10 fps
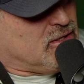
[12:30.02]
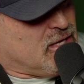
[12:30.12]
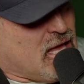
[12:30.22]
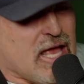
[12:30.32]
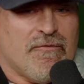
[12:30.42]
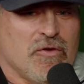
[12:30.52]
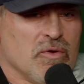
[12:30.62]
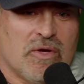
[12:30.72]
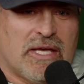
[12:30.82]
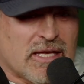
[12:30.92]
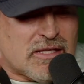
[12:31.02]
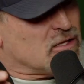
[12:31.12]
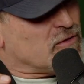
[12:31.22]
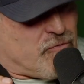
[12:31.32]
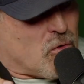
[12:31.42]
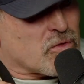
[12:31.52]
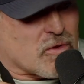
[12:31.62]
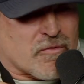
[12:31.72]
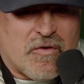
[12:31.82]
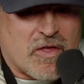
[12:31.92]
If you get to the 4th
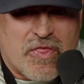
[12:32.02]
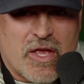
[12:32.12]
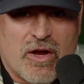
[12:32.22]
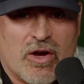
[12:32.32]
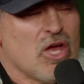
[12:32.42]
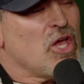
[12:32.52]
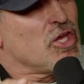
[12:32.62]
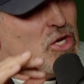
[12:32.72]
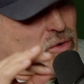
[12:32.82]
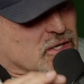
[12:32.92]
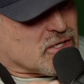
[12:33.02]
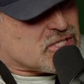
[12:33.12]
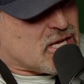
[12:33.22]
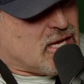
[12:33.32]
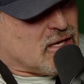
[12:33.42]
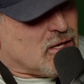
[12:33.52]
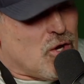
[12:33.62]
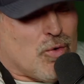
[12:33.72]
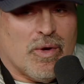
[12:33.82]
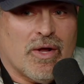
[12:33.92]
or 5th year, you know what they're saying?
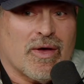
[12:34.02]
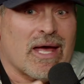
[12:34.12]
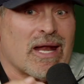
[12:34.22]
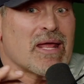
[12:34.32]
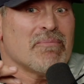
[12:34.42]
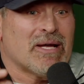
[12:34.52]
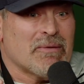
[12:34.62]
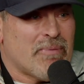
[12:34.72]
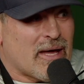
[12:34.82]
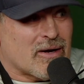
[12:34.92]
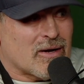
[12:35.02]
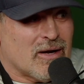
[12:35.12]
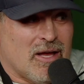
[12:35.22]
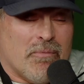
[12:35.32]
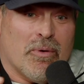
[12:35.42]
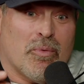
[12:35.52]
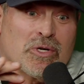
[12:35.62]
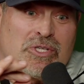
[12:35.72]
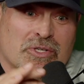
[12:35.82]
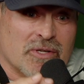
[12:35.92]
We don't got anybody better, but
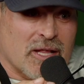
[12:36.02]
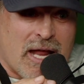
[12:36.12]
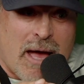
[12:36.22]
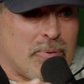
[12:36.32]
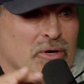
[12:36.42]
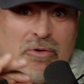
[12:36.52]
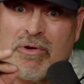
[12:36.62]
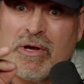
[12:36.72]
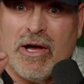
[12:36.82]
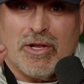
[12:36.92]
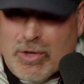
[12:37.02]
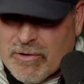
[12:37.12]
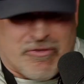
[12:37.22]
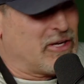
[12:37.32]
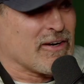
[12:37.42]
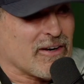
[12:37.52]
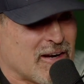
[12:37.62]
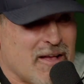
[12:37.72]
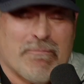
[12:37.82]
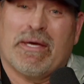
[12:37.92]
we're certainly not putting a ring on your finger
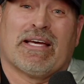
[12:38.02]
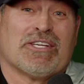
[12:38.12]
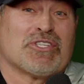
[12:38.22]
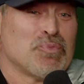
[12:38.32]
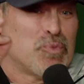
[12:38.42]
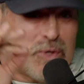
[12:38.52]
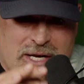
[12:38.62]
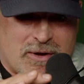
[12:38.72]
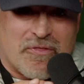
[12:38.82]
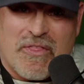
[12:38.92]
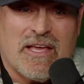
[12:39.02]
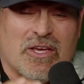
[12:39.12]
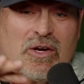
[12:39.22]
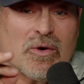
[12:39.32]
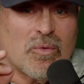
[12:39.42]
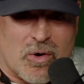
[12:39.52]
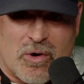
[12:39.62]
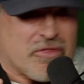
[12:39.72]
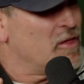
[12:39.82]
because we don't think you're worth